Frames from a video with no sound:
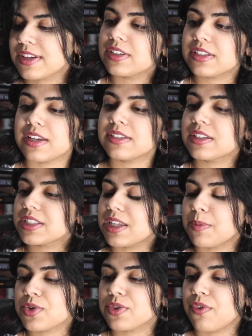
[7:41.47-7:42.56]
Lily says six
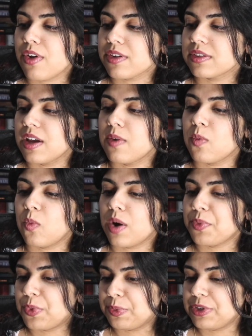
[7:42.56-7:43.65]
summers to fall in love,
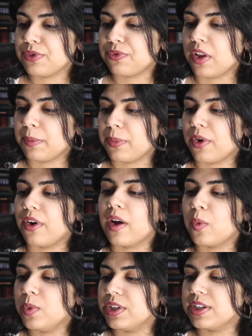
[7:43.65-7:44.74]
one moment to fall apart,
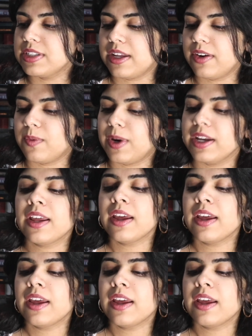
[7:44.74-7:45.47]
a weekend to get it right.